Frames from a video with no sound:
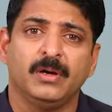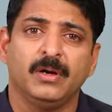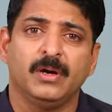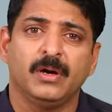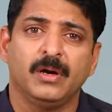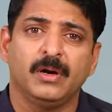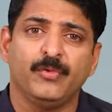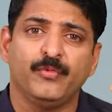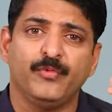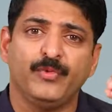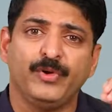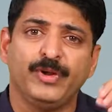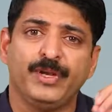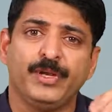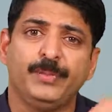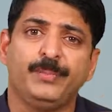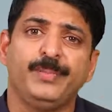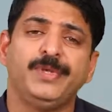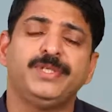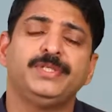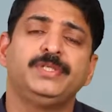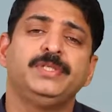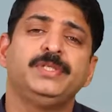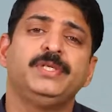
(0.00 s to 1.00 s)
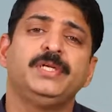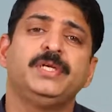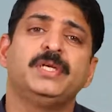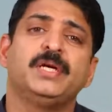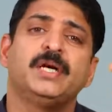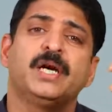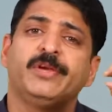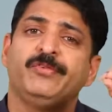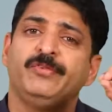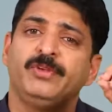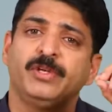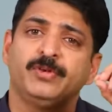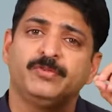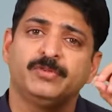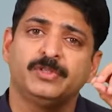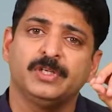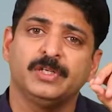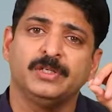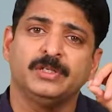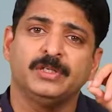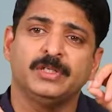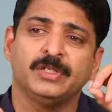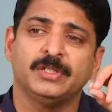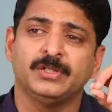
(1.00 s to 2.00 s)
very busy IVF
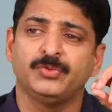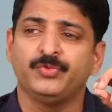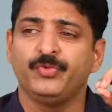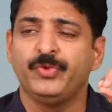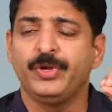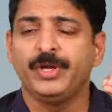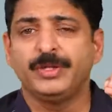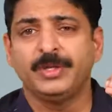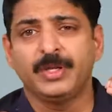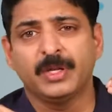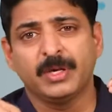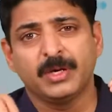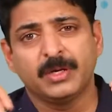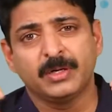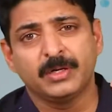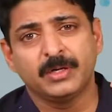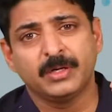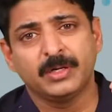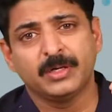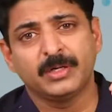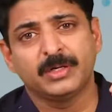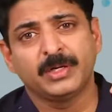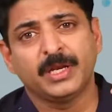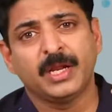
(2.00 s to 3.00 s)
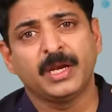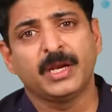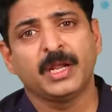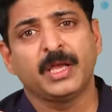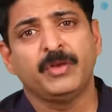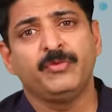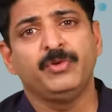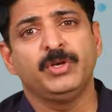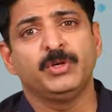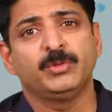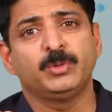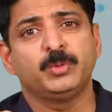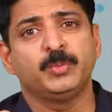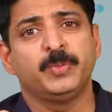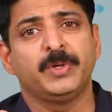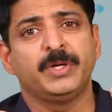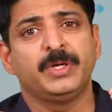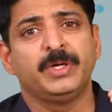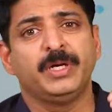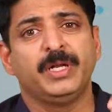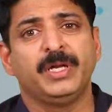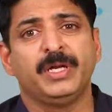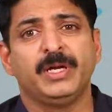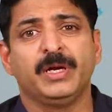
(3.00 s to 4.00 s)
centers where there are 10 IVFs
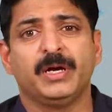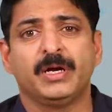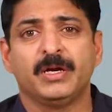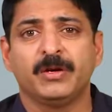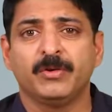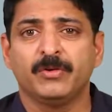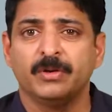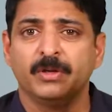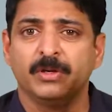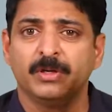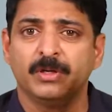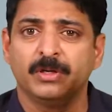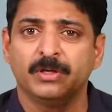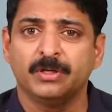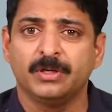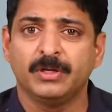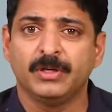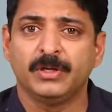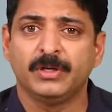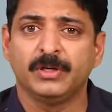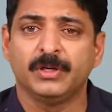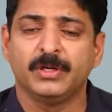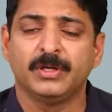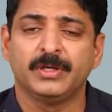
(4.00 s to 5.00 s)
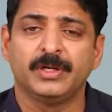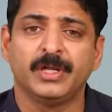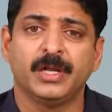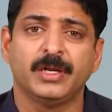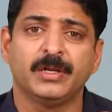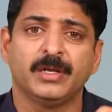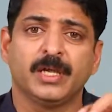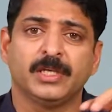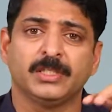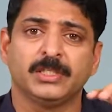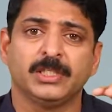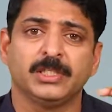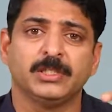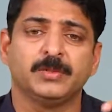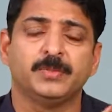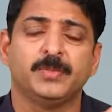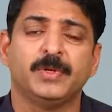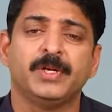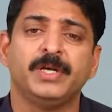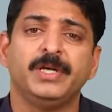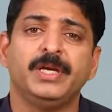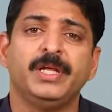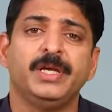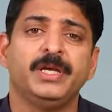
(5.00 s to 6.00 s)
per day or 10 cases
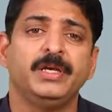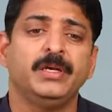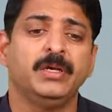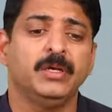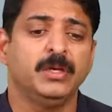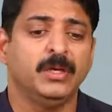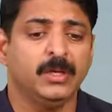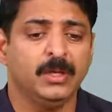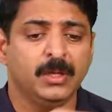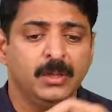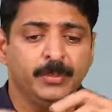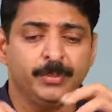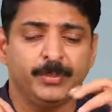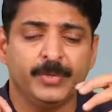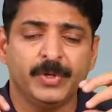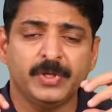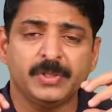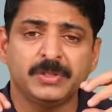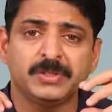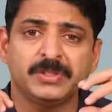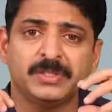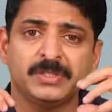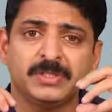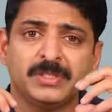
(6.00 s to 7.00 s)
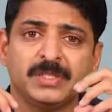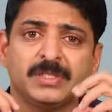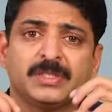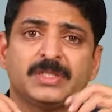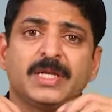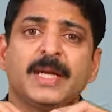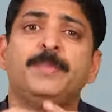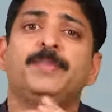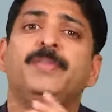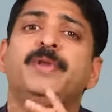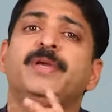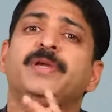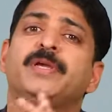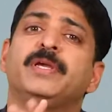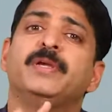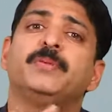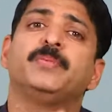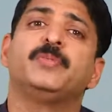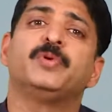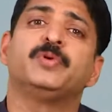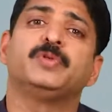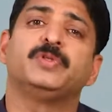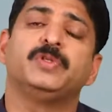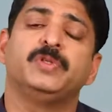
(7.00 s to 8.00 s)
per day, because it is a time
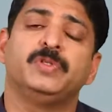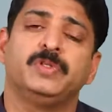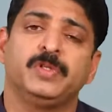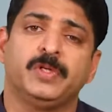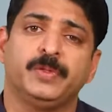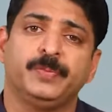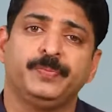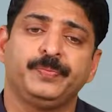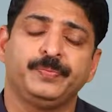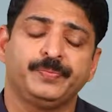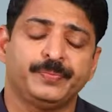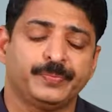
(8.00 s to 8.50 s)
taking procedure.